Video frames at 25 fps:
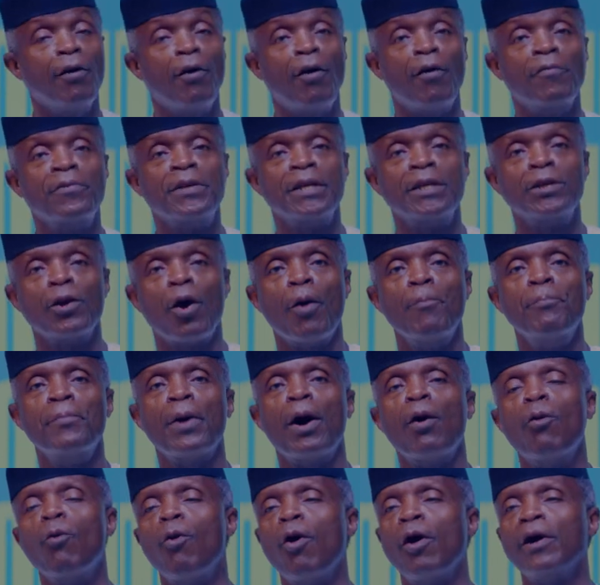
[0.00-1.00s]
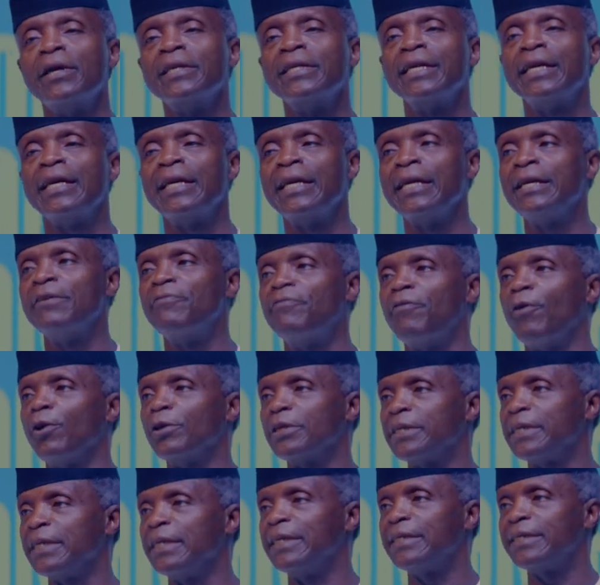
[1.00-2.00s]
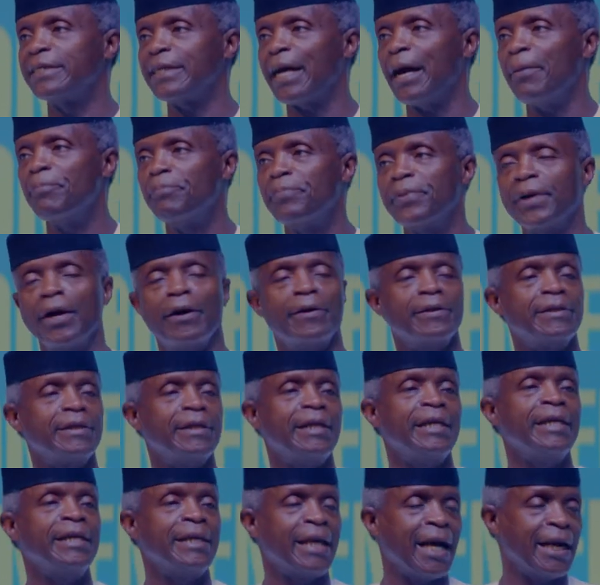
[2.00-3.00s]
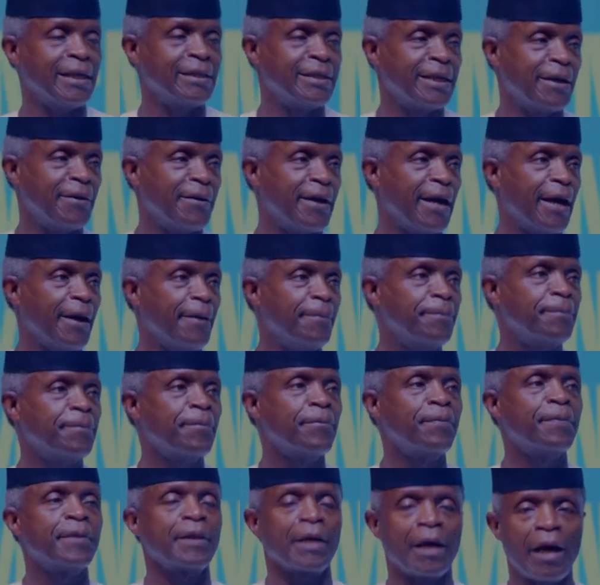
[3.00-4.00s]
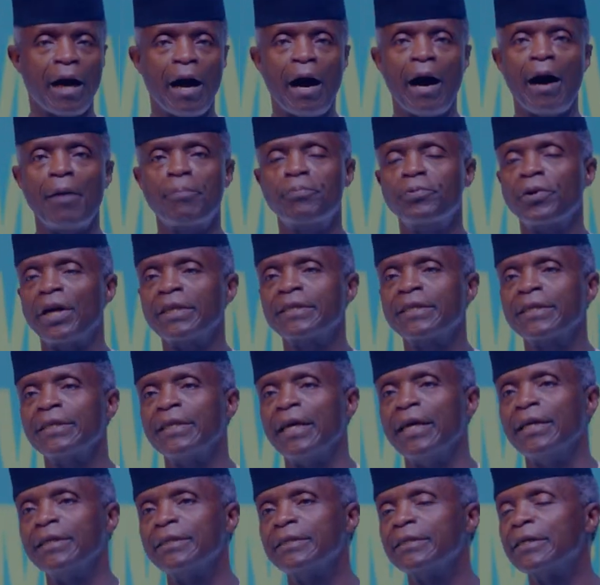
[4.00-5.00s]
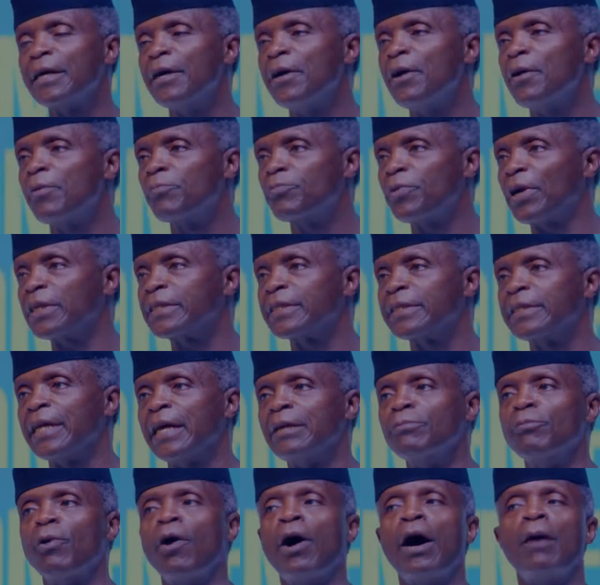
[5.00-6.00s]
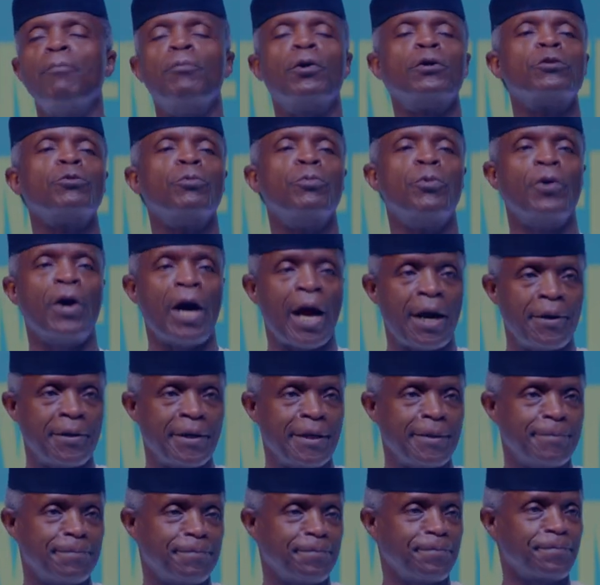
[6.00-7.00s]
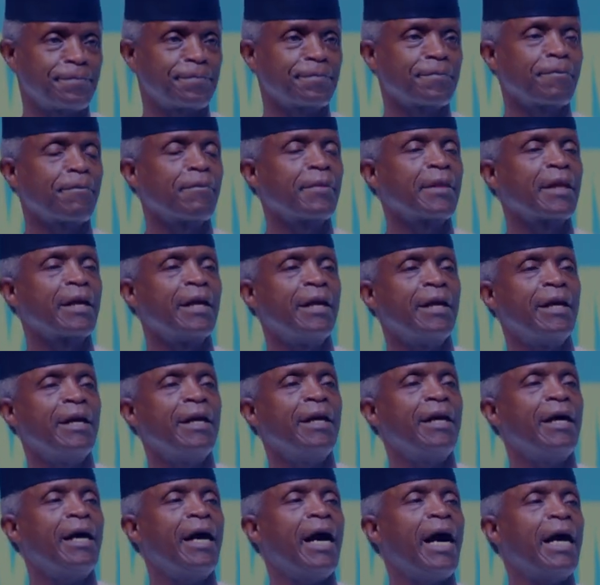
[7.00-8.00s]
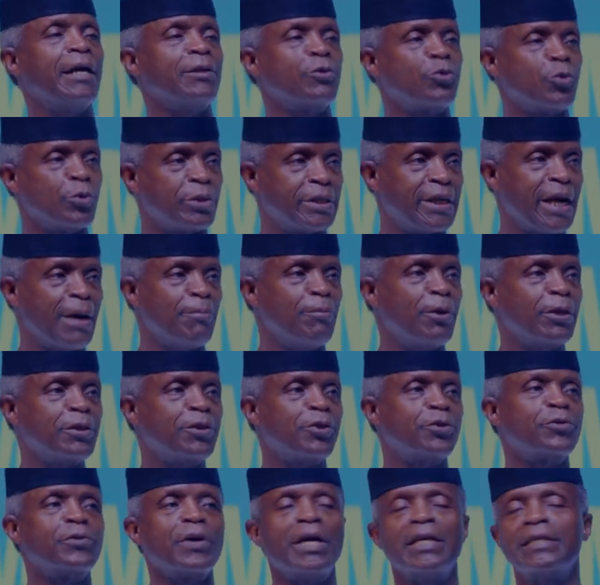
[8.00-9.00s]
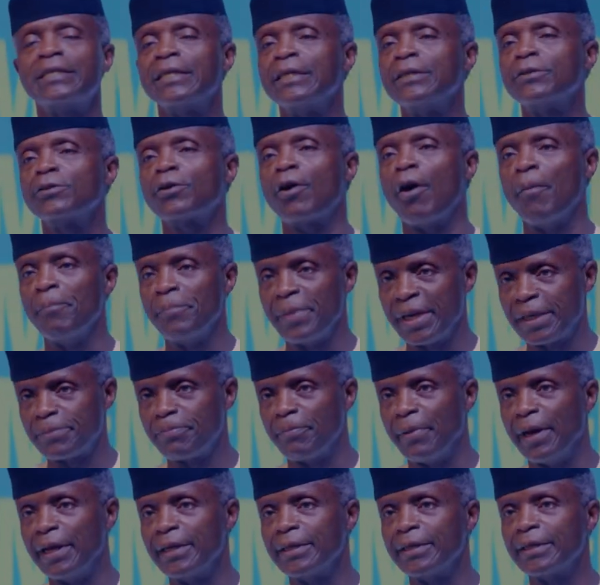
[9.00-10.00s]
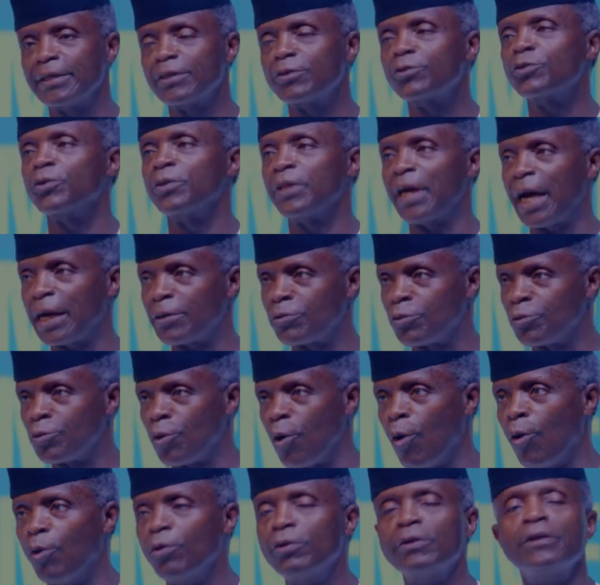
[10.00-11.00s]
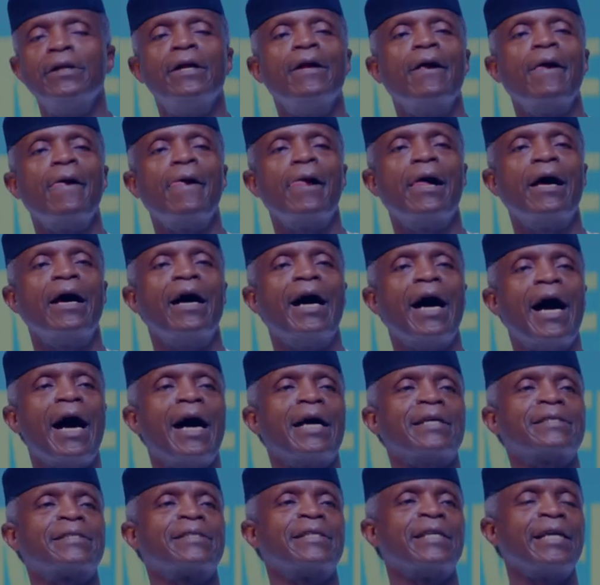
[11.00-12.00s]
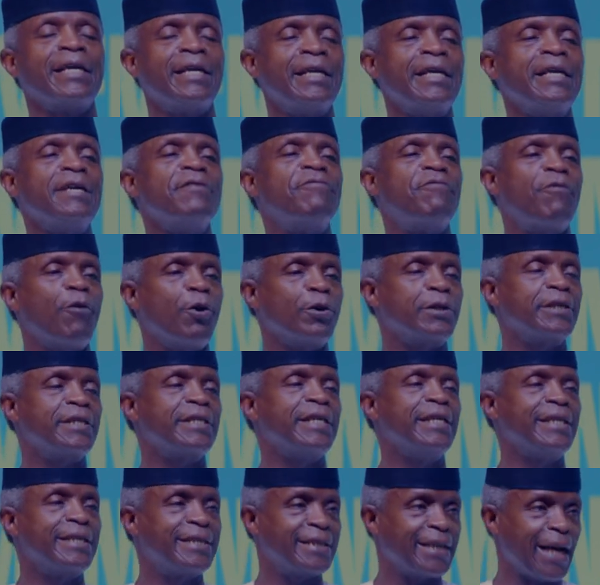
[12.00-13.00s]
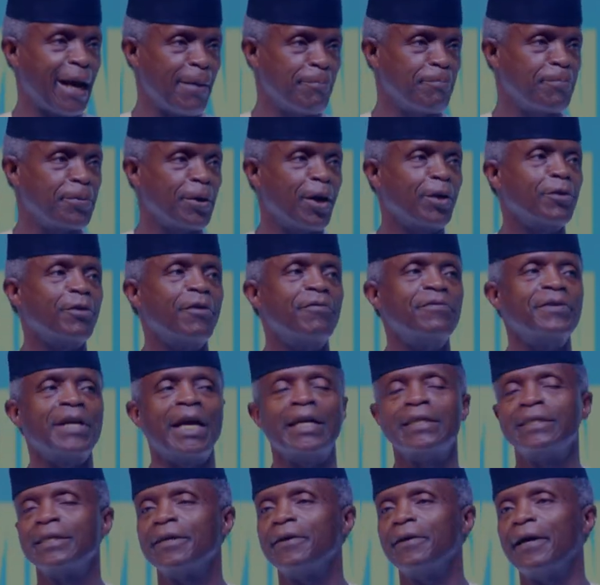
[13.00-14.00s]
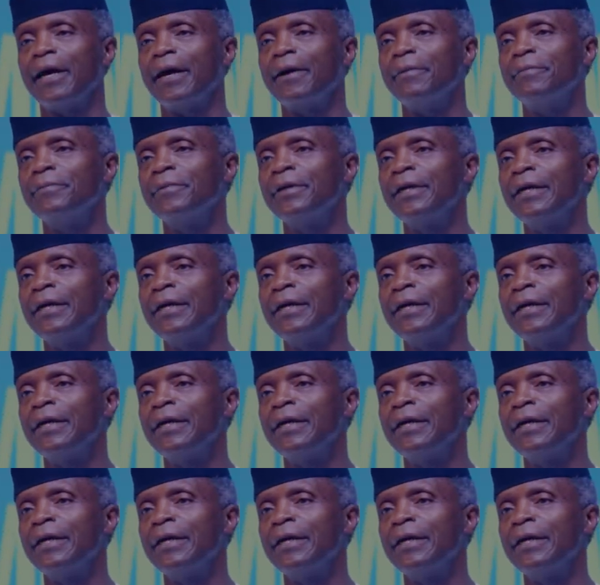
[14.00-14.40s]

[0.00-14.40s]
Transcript: of the number one he for she champion in Nigeria, our president, President Muhammadu Buhari, and to demonstrate his commitment to that role as the he for she champion of Nigeria,